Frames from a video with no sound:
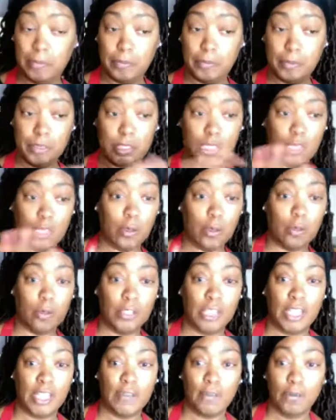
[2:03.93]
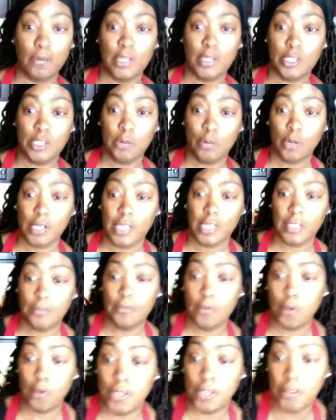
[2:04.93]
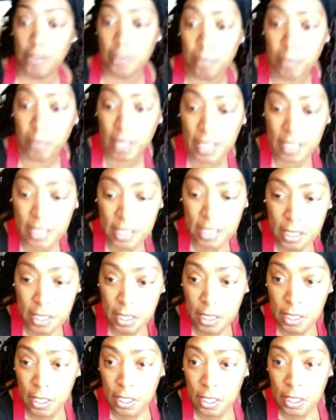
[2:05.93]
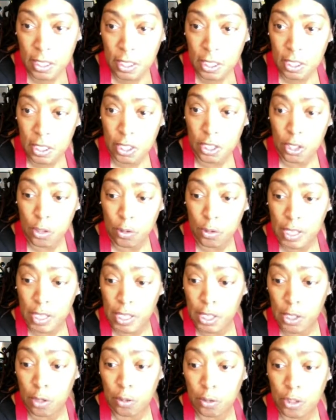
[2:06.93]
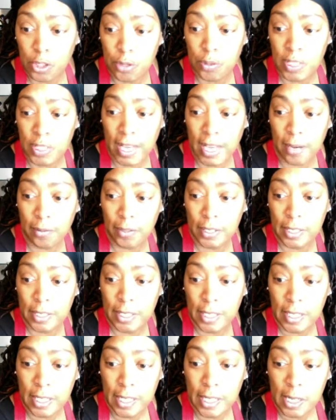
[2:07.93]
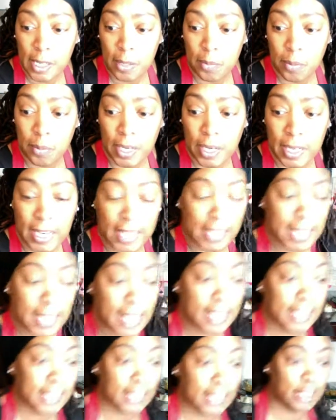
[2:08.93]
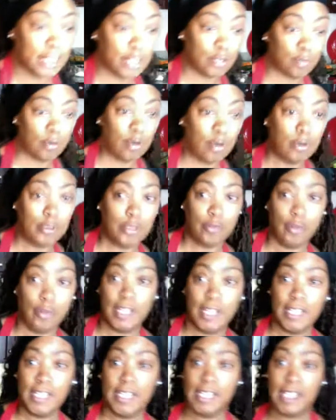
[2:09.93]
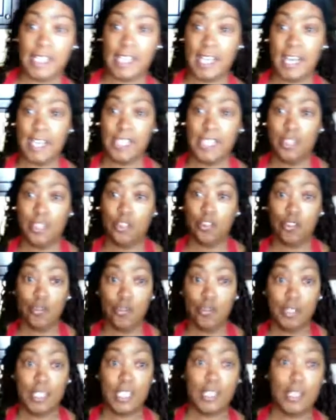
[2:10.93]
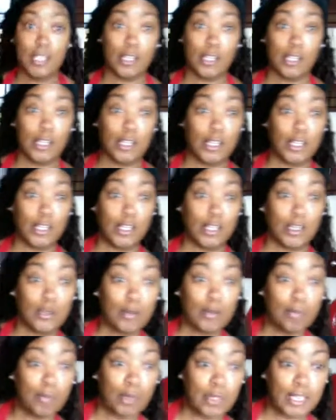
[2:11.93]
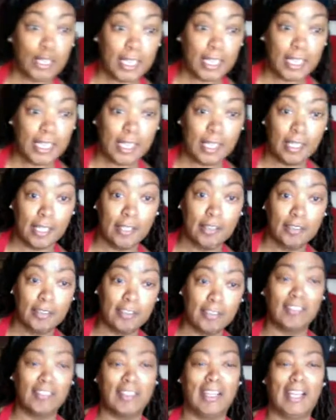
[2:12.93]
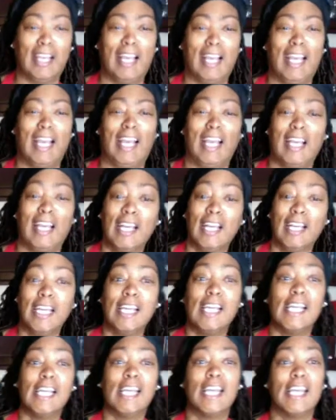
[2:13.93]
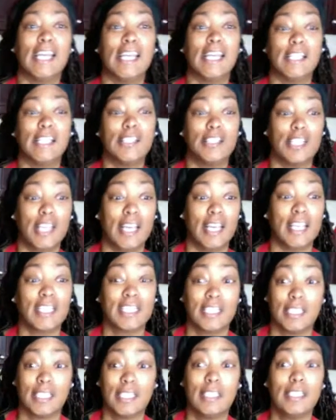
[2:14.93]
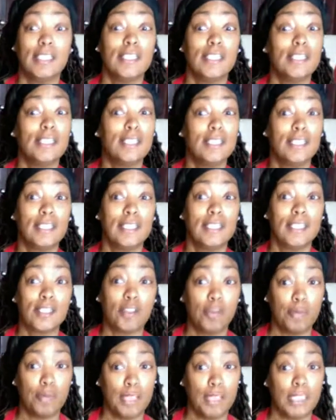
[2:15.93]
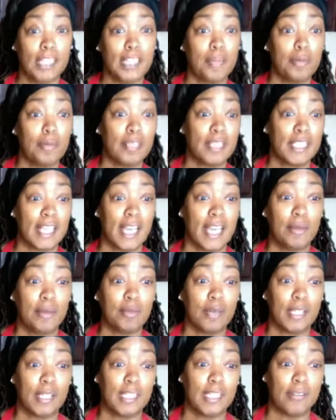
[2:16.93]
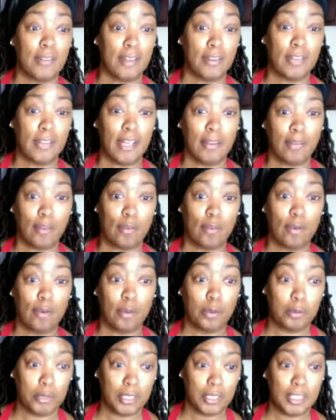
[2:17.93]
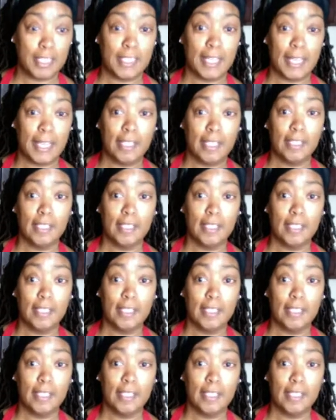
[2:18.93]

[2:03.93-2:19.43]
So, whichever one is working for you the best, you can go to that one. But I got to get these rolls ready because I got to get Truth Seeker her birthday gift. And Jackson is going to be looking at me sideways if I don't have no rolls today.